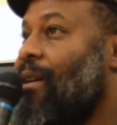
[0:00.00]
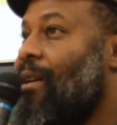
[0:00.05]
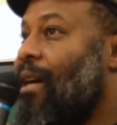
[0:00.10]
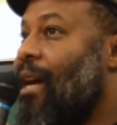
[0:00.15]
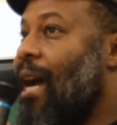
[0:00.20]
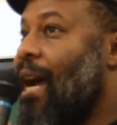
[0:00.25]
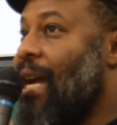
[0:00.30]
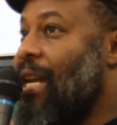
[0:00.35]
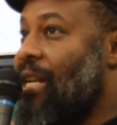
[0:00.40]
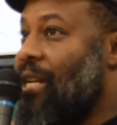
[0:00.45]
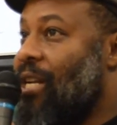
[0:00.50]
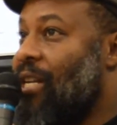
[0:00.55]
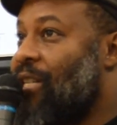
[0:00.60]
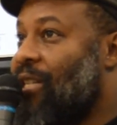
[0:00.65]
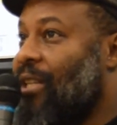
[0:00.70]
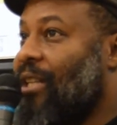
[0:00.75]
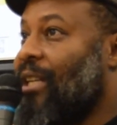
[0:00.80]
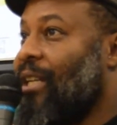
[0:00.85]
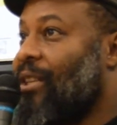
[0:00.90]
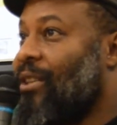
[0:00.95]
I
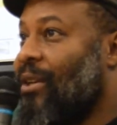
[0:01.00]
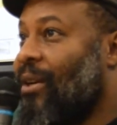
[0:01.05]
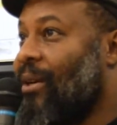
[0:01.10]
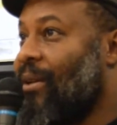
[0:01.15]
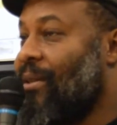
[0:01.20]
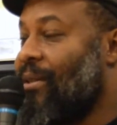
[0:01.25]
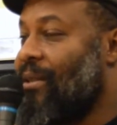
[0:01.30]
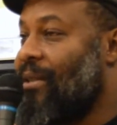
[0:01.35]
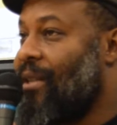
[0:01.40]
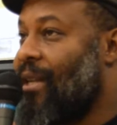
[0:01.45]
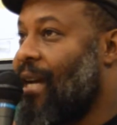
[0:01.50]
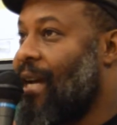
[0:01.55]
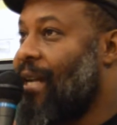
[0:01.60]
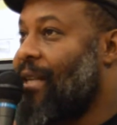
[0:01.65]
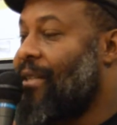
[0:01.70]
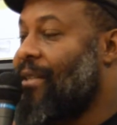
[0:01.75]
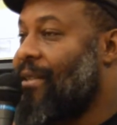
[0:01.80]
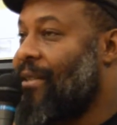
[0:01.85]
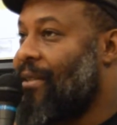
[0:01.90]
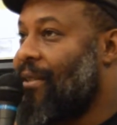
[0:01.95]
initially thought
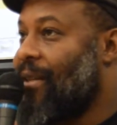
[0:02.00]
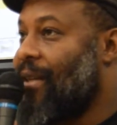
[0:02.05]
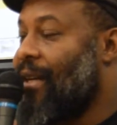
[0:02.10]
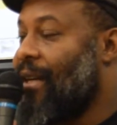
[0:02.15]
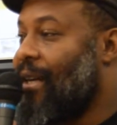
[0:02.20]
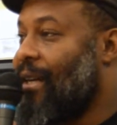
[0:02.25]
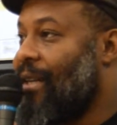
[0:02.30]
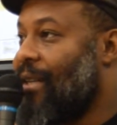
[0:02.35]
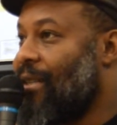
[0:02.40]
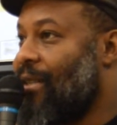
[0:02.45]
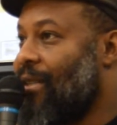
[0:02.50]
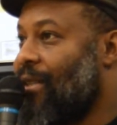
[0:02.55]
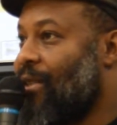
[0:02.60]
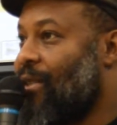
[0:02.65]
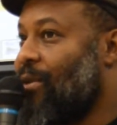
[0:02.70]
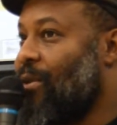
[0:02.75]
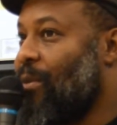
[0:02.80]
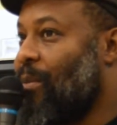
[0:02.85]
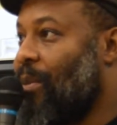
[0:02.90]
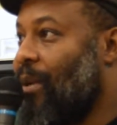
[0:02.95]
that the
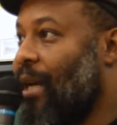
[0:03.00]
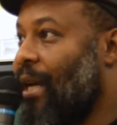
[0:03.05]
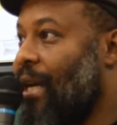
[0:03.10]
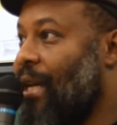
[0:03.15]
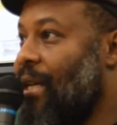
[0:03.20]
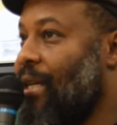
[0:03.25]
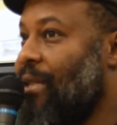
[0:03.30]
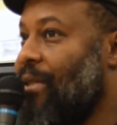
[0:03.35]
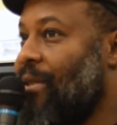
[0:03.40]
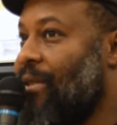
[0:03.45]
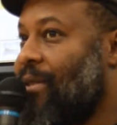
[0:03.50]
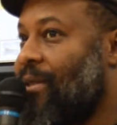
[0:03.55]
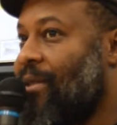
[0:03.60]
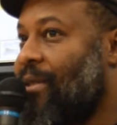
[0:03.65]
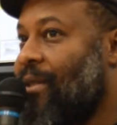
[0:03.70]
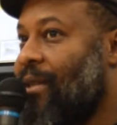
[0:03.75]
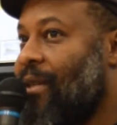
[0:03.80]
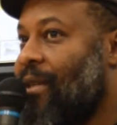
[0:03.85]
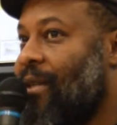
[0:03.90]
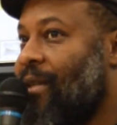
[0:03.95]
two planes
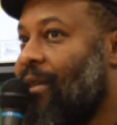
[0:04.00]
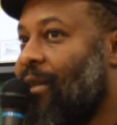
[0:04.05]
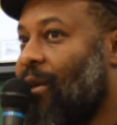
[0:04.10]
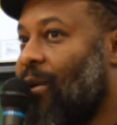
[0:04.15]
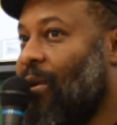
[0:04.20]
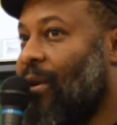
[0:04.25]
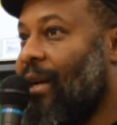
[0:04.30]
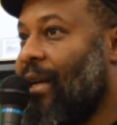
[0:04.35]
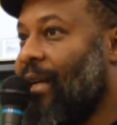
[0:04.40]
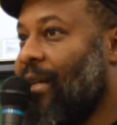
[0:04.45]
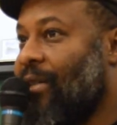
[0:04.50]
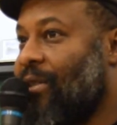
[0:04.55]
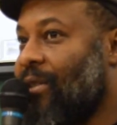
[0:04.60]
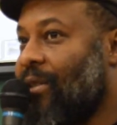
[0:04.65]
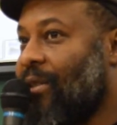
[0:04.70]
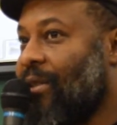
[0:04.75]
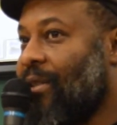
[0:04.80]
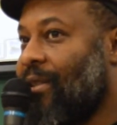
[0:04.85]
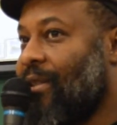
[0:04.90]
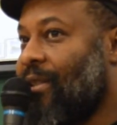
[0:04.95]
going
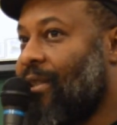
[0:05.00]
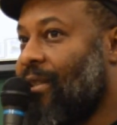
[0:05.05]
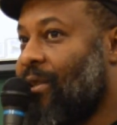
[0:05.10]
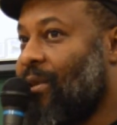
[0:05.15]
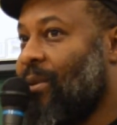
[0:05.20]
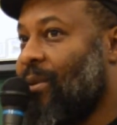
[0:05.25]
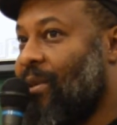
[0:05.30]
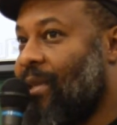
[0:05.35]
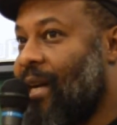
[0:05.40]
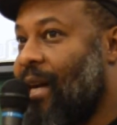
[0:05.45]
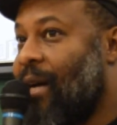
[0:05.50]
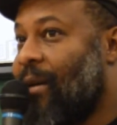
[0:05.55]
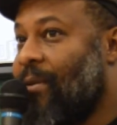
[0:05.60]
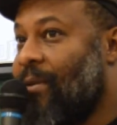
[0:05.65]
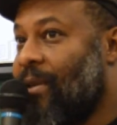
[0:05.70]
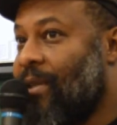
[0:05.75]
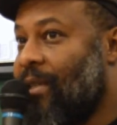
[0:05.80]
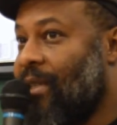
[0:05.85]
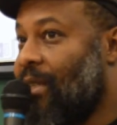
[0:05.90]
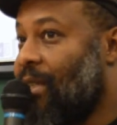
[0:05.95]
into the two
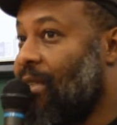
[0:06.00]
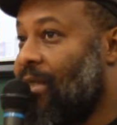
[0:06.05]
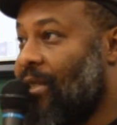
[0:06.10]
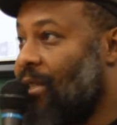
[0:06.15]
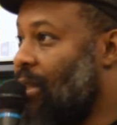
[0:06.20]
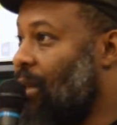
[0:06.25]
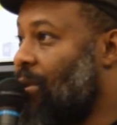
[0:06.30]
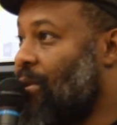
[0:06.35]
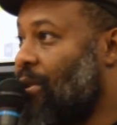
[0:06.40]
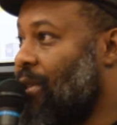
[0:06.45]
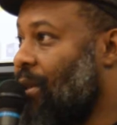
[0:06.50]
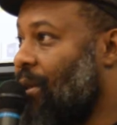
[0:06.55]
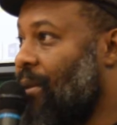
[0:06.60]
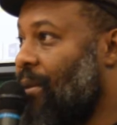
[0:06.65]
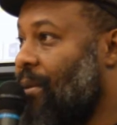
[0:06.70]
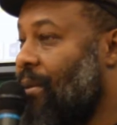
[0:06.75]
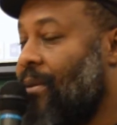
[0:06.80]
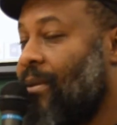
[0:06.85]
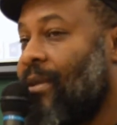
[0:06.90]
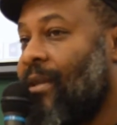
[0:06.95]
towers, and this is no
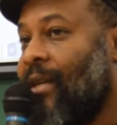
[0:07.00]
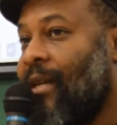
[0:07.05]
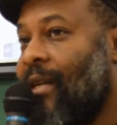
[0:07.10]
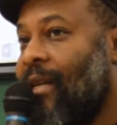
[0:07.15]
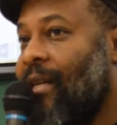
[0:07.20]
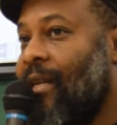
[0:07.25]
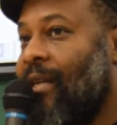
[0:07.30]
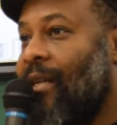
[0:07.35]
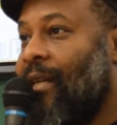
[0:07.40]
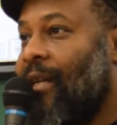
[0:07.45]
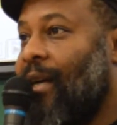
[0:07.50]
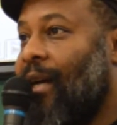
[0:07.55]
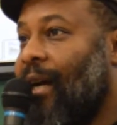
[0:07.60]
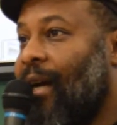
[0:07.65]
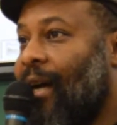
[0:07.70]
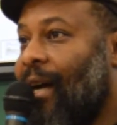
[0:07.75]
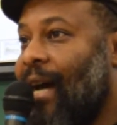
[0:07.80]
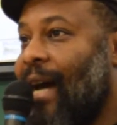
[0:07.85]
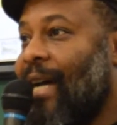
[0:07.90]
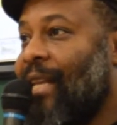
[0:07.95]
joke,
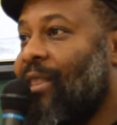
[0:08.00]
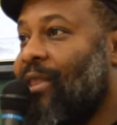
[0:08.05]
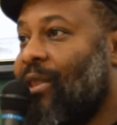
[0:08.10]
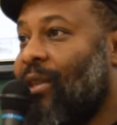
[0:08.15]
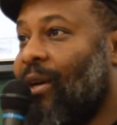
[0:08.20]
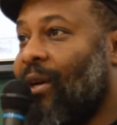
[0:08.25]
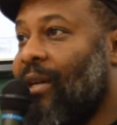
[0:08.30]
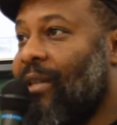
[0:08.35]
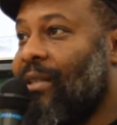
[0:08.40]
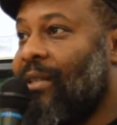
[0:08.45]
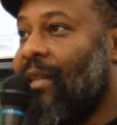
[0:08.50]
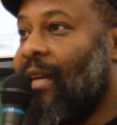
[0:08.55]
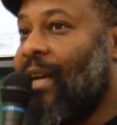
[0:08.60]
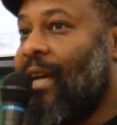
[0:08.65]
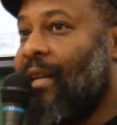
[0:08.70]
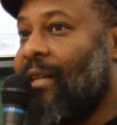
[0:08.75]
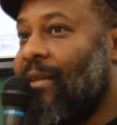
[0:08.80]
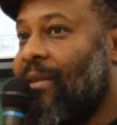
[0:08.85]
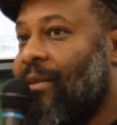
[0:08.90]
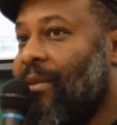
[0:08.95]
I thought
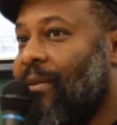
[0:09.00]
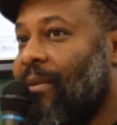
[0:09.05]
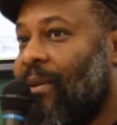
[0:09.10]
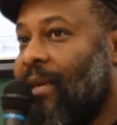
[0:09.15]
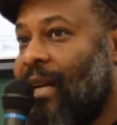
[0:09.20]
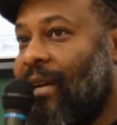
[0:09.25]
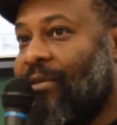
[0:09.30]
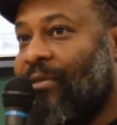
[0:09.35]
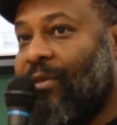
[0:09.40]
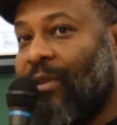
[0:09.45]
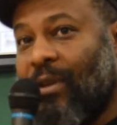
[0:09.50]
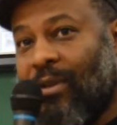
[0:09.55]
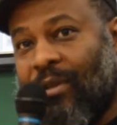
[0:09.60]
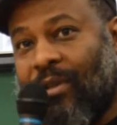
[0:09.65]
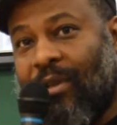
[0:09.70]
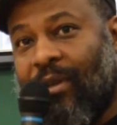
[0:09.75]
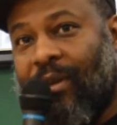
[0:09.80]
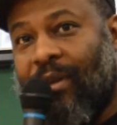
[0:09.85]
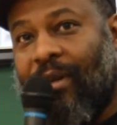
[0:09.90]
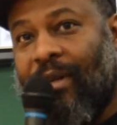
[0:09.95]
that when I first
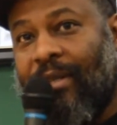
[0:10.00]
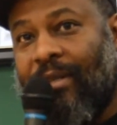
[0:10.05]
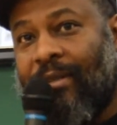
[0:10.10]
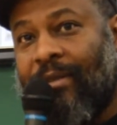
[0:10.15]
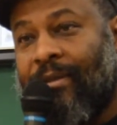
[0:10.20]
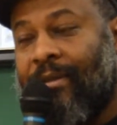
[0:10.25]
saw it,